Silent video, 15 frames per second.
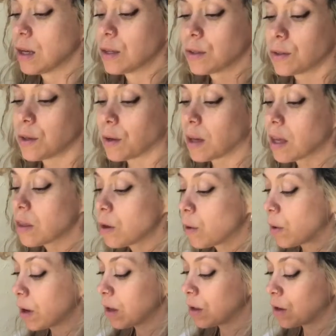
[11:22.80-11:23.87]
So get the
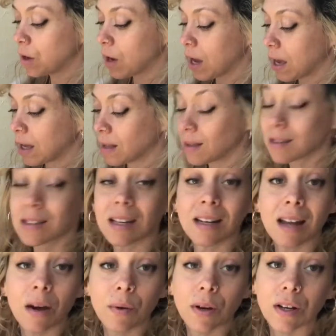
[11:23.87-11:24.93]
oil in your hands, and
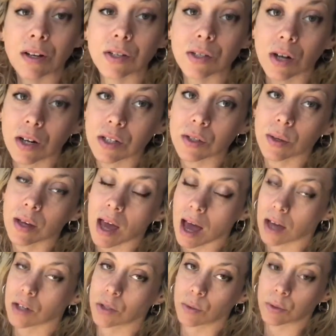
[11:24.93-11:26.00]
now we're going to start doing
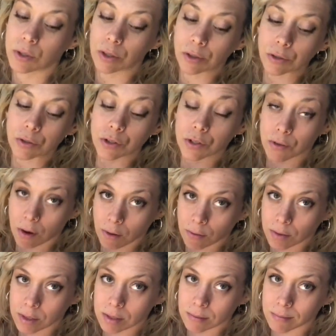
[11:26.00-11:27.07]
actual
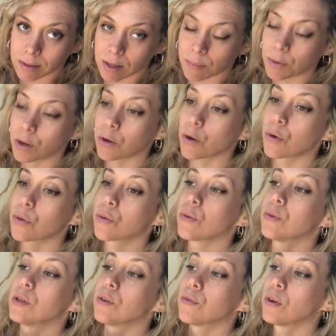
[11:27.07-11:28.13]
strokes. So I'm going to go
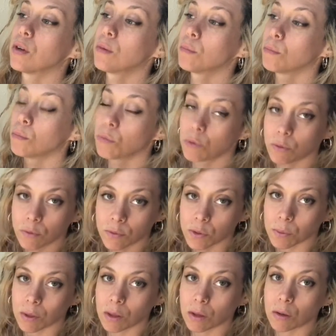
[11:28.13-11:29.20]
through different moves
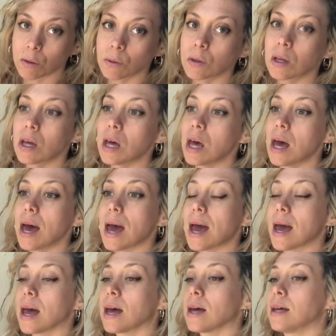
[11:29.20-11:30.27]
with you,
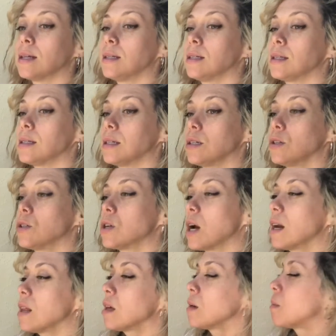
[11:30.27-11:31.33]
and you try
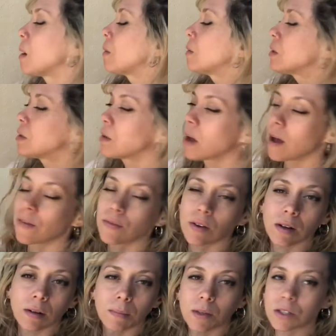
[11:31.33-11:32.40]
to think babies don't have
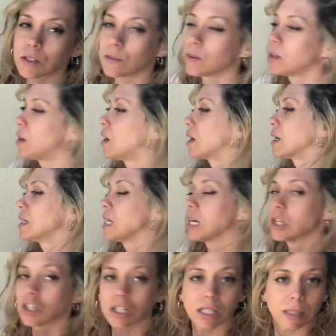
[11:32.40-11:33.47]
very much of a long
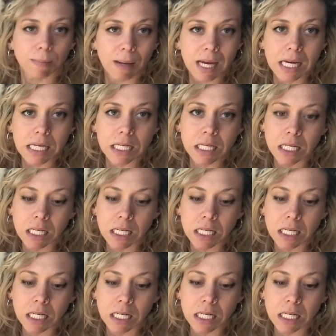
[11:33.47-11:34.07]
attention span